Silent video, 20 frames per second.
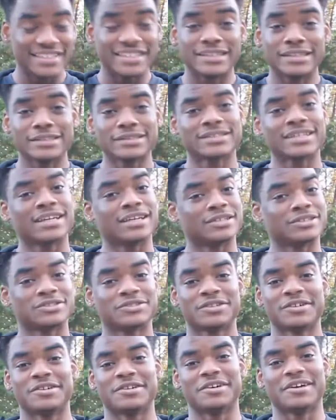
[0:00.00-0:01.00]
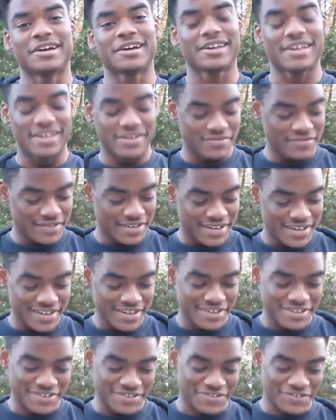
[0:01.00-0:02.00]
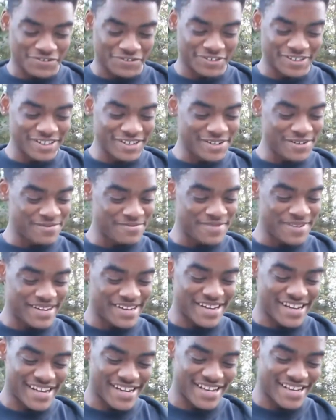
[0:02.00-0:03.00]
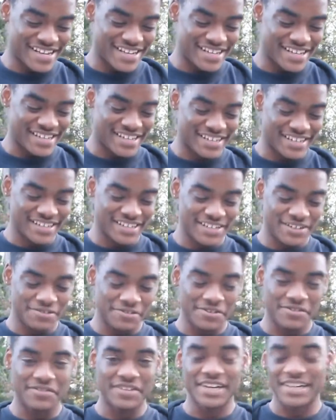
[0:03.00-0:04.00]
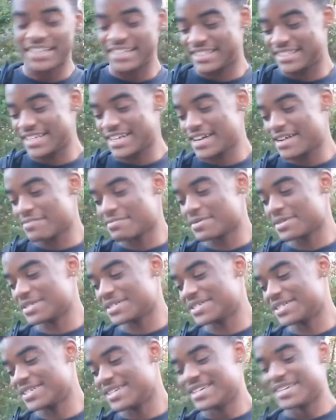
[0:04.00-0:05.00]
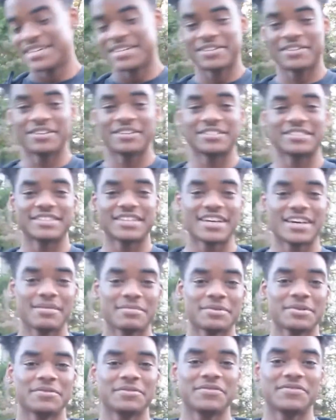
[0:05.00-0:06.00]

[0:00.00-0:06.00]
this thing is struggle. I can't even count for real, but hey, whoever got the timer, start the timer, we